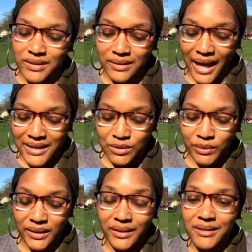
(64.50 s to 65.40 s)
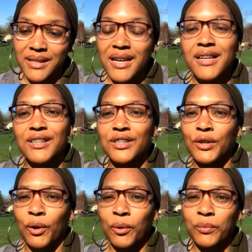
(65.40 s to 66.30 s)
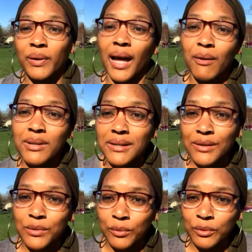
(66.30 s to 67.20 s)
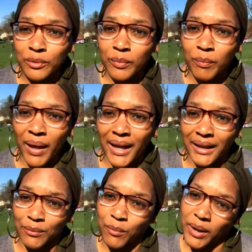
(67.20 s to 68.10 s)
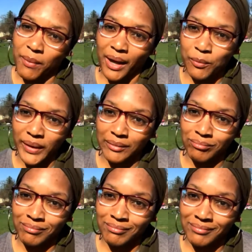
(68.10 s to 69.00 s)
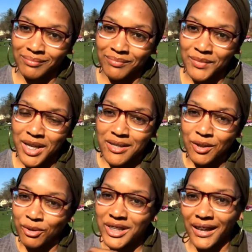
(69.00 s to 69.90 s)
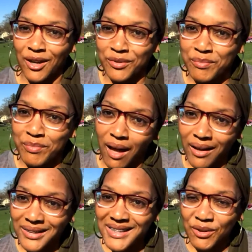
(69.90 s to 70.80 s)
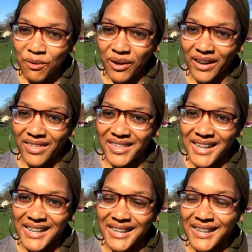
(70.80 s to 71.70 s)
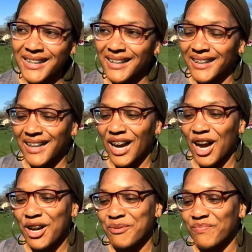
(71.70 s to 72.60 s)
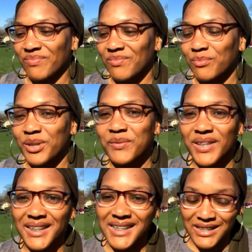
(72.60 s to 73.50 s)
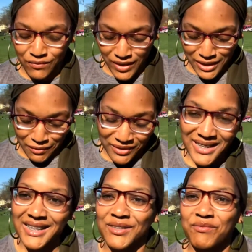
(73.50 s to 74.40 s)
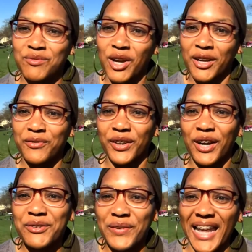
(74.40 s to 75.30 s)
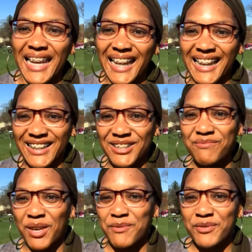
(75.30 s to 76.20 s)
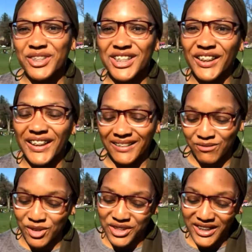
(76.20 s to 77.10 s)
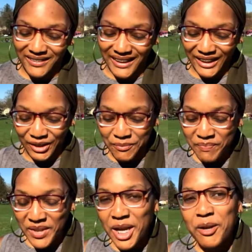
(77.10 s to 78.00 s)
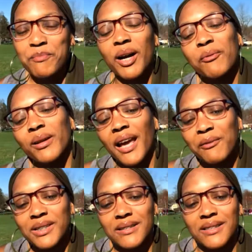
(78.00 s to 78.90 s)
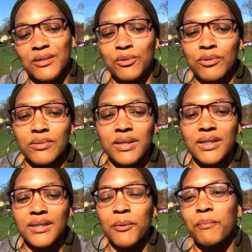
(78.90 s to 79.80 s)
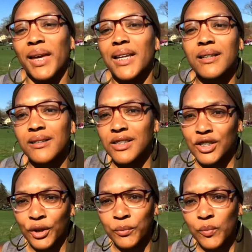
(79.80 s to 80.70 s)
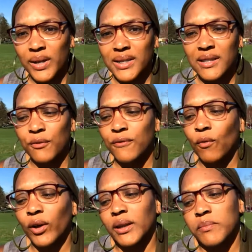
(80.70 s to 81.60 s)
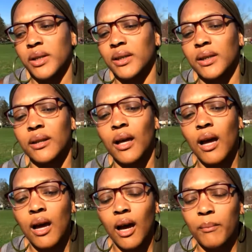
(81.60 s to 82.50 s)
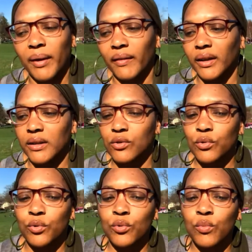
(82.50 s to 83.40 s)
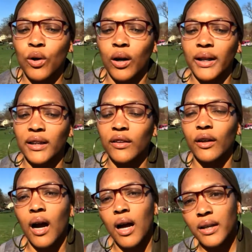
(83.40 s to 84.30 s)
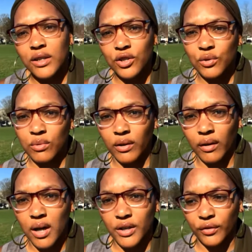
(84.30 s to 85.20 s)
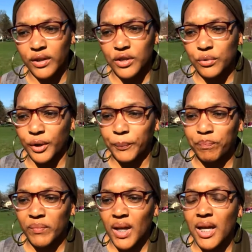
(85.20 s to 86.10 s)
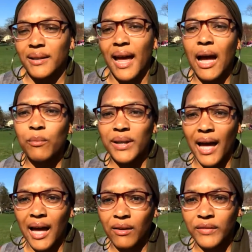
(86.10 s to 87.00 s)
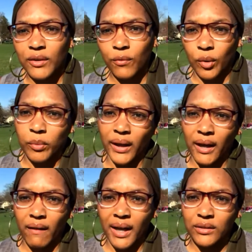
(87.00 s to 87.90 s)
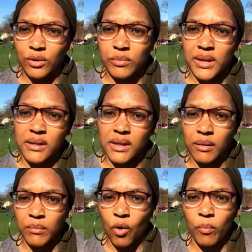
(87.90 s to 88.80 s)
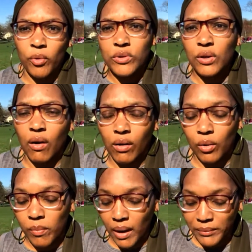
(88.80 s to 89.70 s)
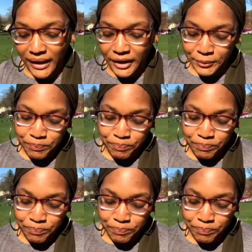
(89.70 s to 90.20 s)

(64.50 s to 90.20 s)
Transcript: in the last 20 years? So when I was in school, way back when, go check out the blogs or the previous videos to try to figure out when. Maybe we'll share later. But when I was in school, the main concern was the 40 million Americans who were either uninsured or underinsured. Now we have the Affordable Care Act, or what some or most call Obamacare.